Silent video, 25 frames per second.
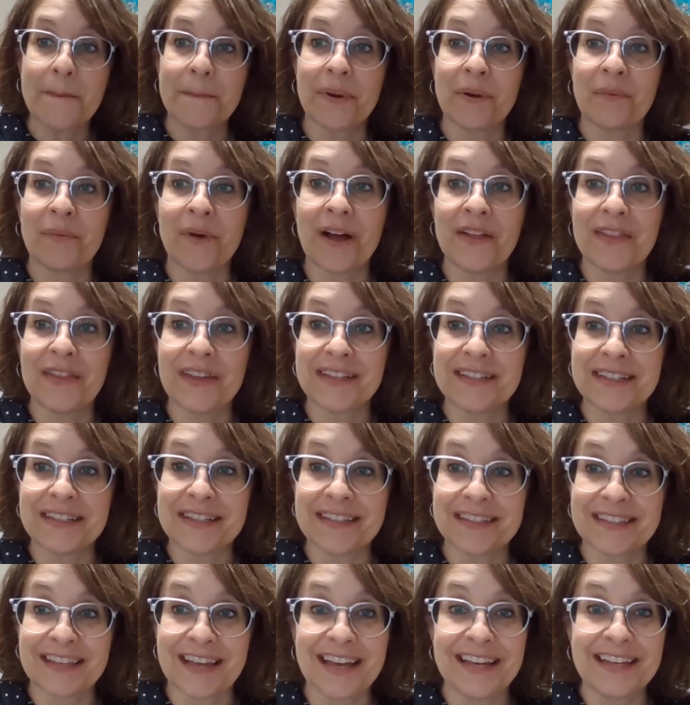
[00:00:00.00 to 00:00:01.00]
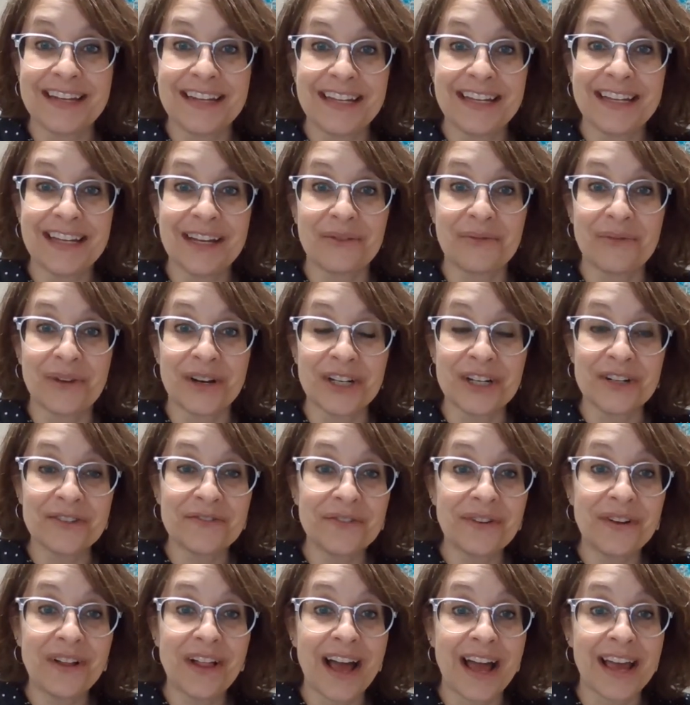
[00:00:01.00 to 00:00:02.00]
But while that's exciting and
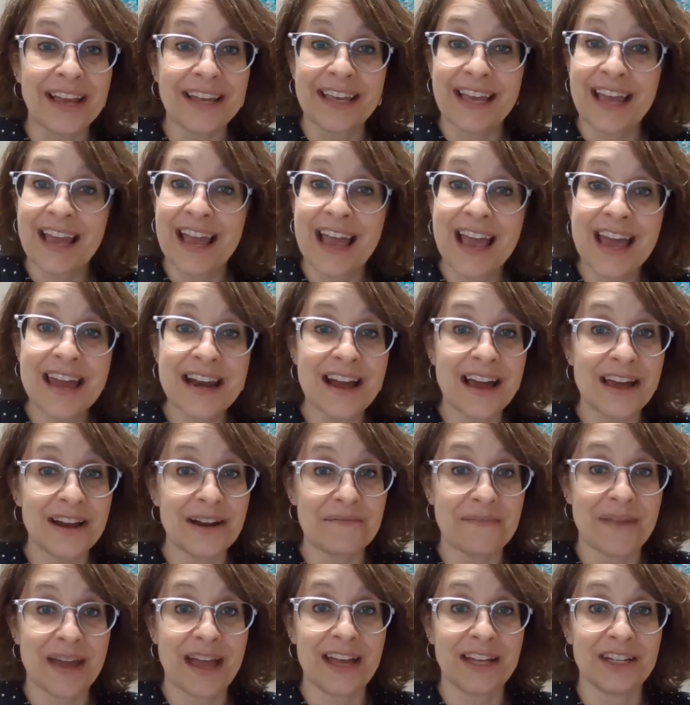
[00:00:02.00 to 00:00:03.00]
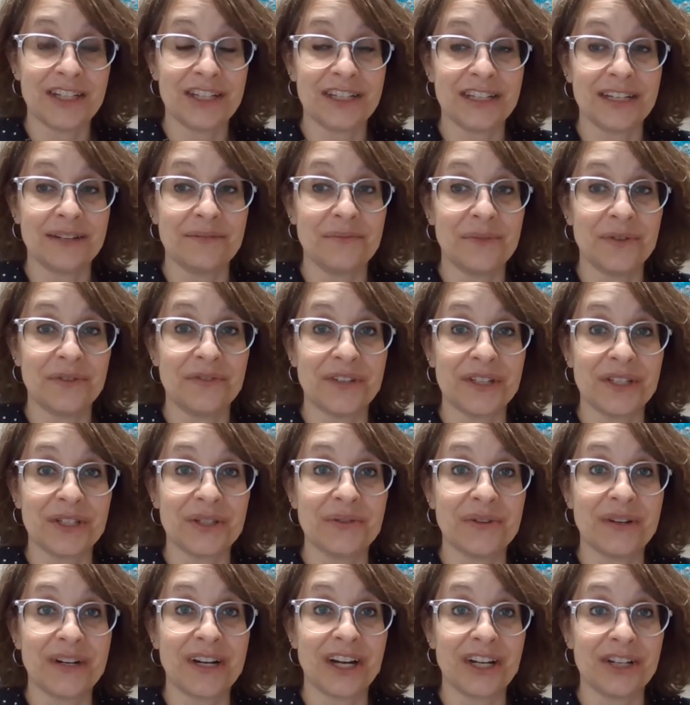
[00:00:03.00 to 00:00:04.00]
wonderful, I cannot imagine moving
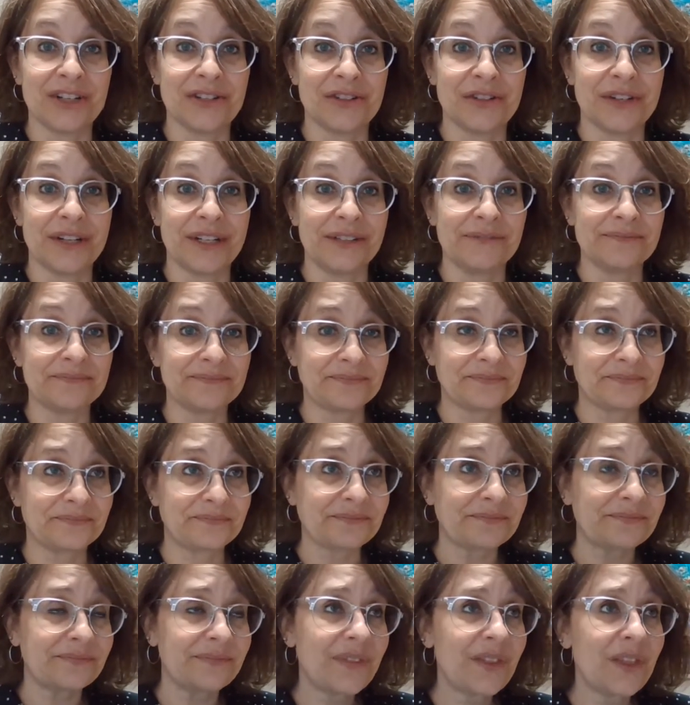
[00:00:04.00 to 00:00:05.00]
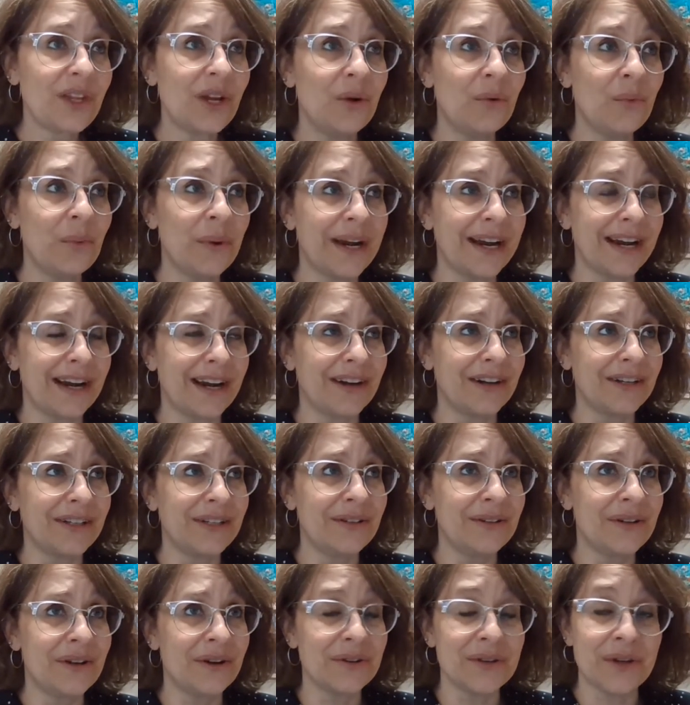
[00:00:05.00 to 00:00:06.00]
to a country where
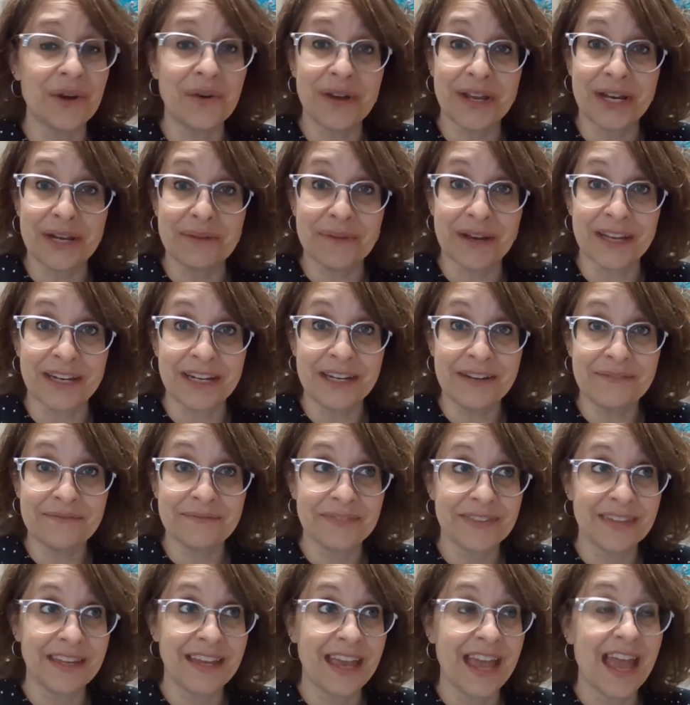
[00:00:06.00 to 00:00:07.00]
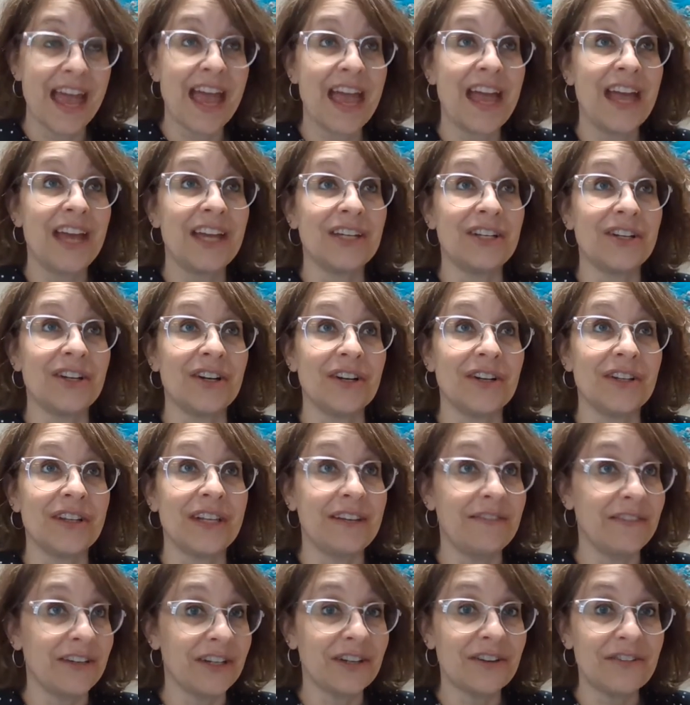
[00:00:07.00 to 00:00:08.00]
you don't know anybody, you're
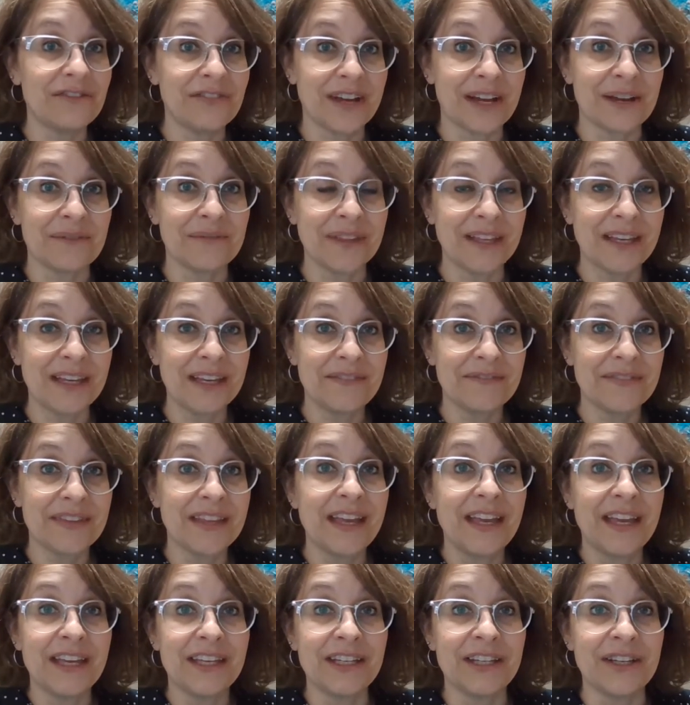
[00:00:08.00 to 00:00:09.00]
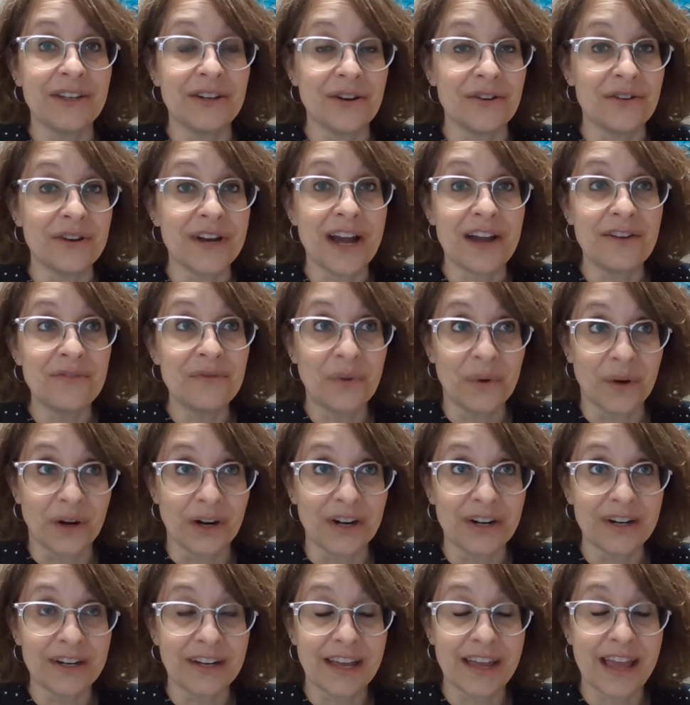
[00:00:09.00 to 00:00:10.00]
leaving your family, you don't have
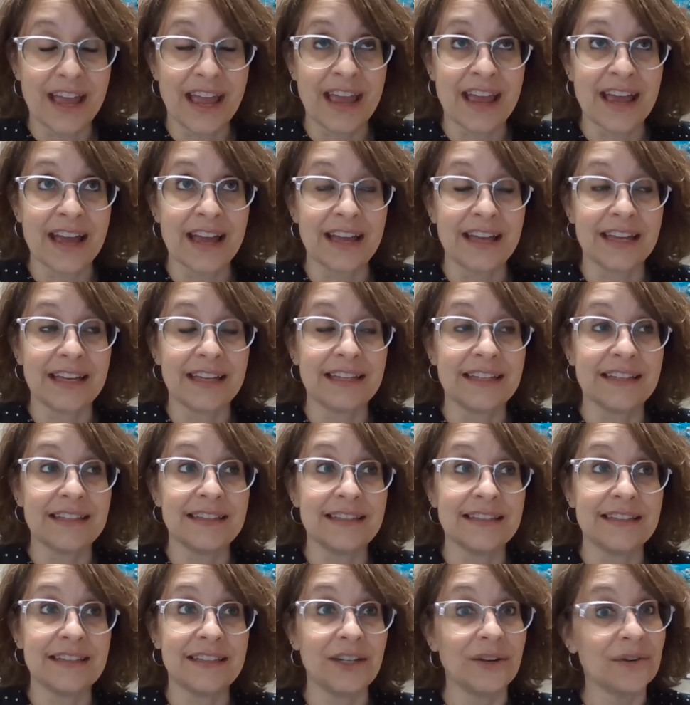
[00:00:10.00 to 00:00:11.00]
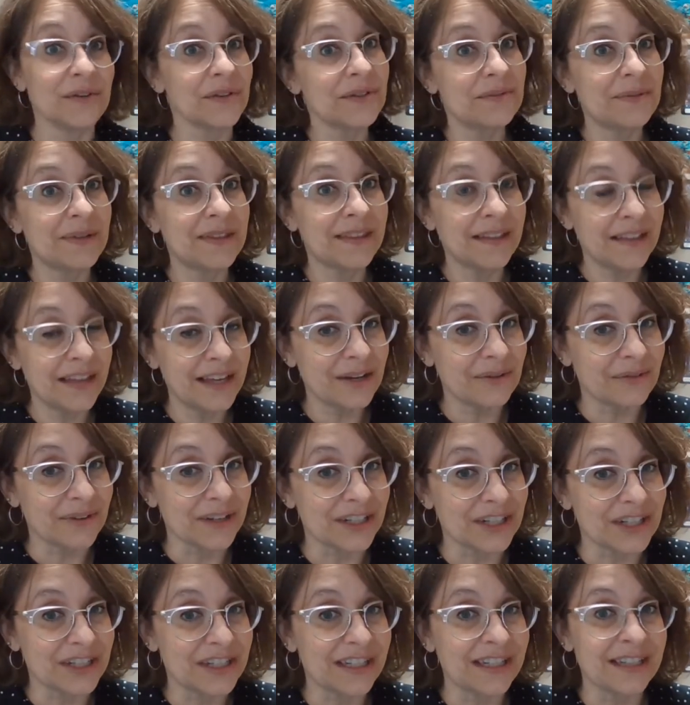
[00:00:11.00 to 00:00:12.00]
work, and you don't speak the
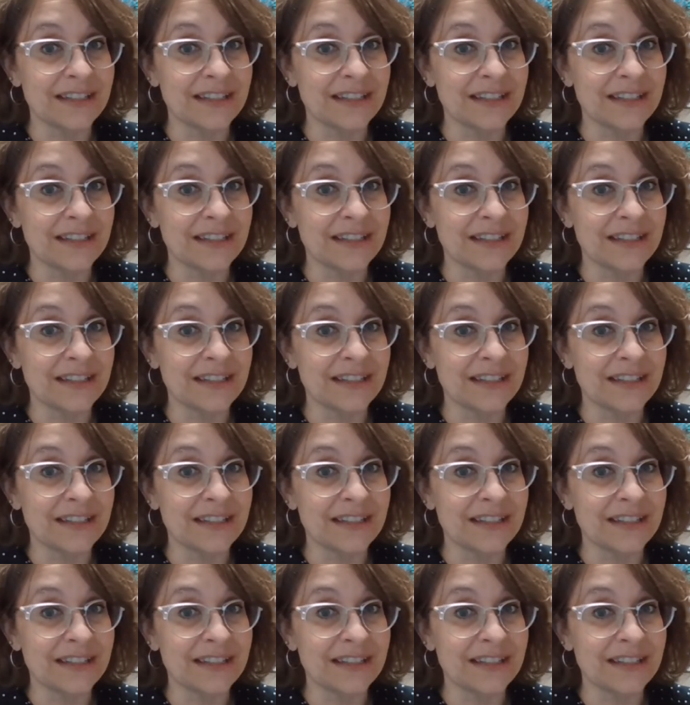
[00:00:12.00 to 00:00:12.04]
language.